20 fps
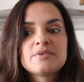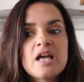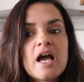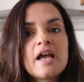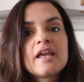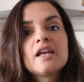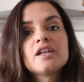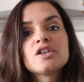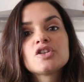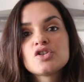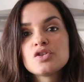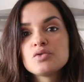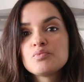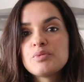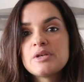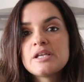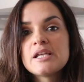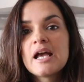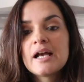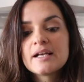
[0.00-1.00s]
diet should
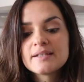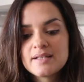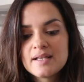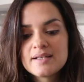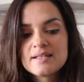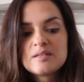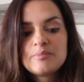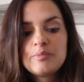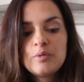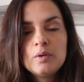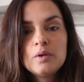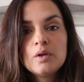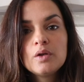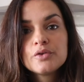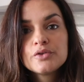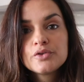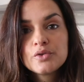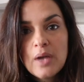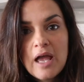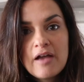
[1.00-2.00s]
be
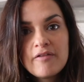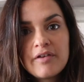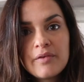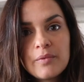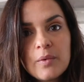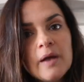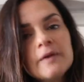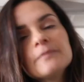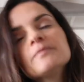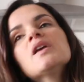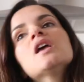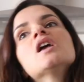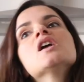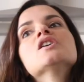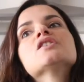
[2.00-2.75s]
accessible to everyone.